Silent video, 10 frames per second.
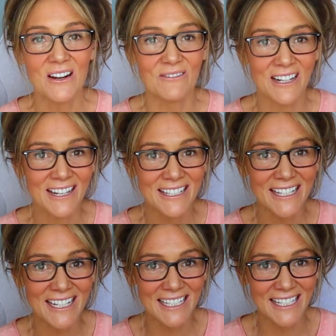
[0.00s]
When I
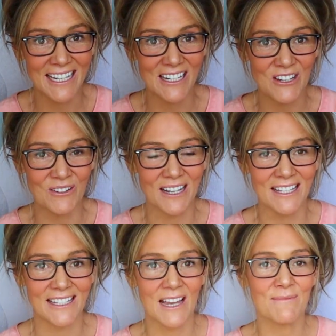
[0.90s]
say excited, you
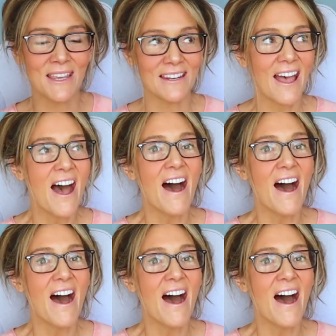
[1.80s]
guys, I mean,